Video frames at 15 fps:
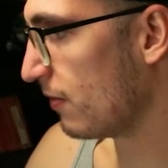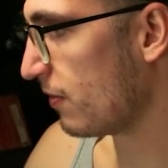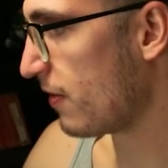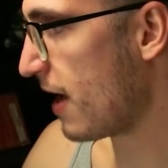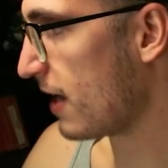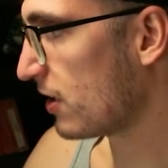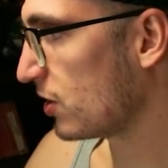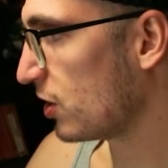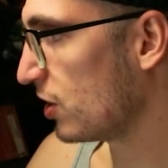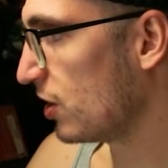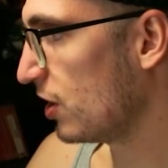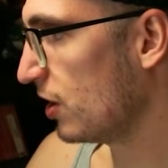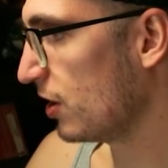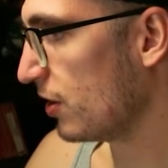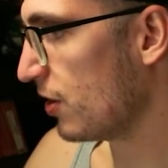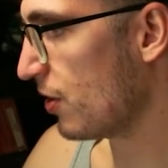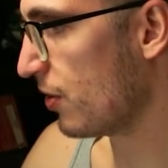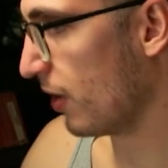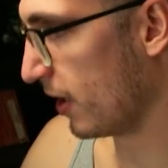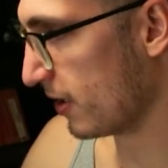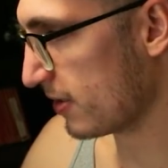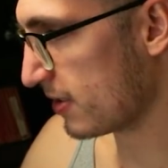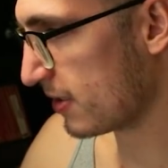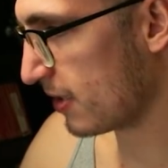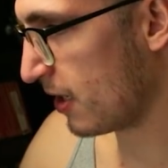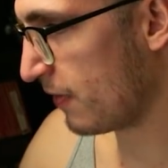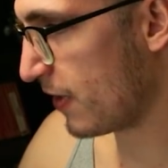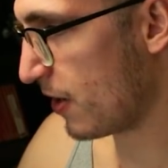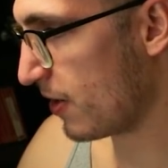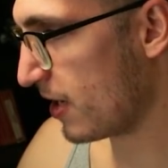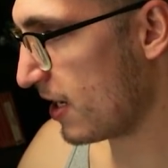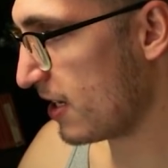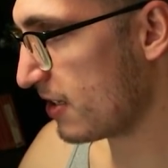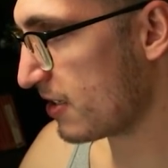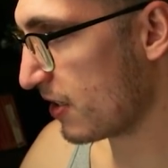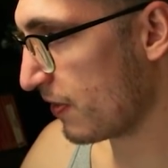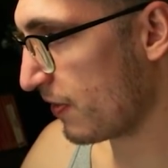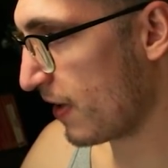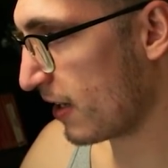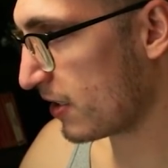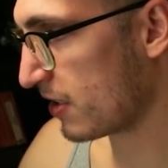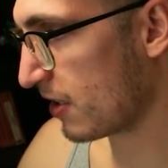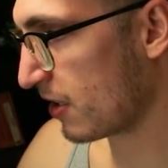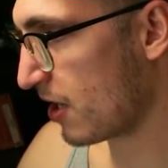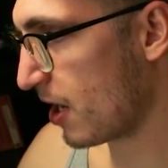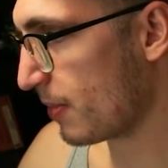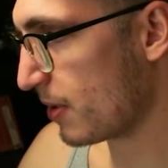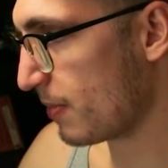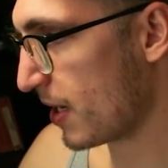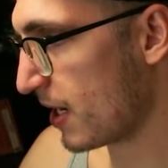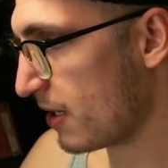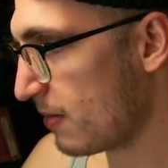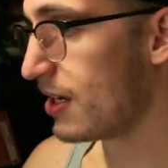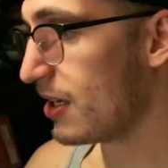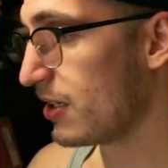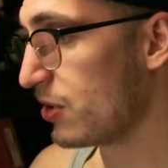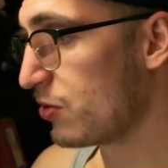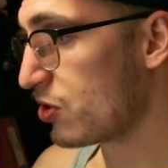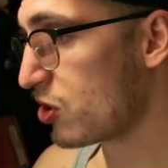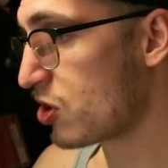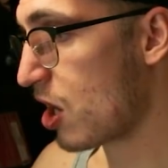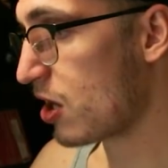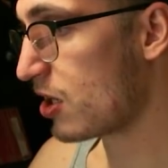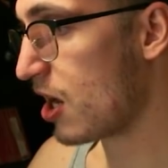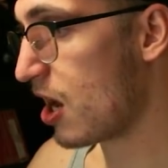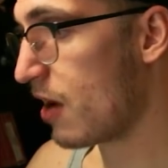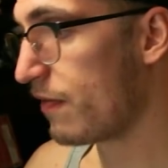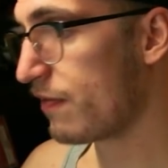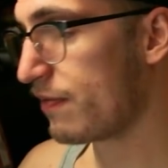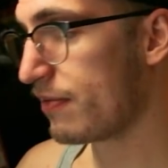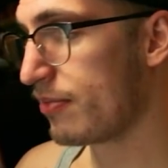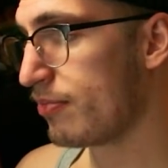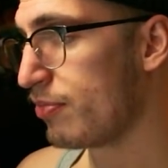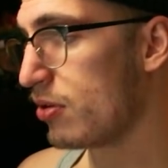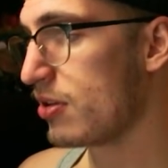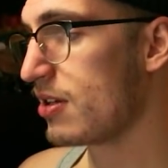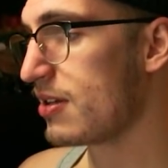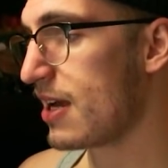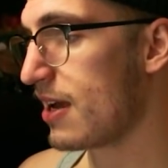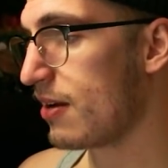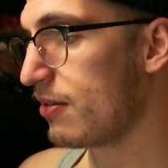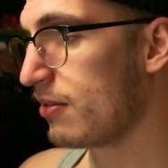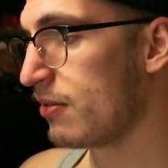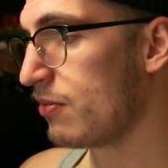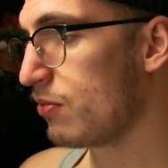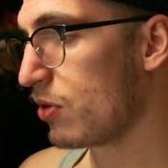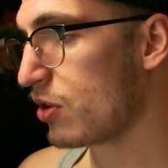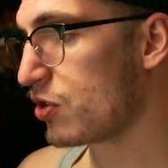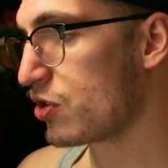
Fractal noise, a very easy effect to the common man. You start off putting down, we're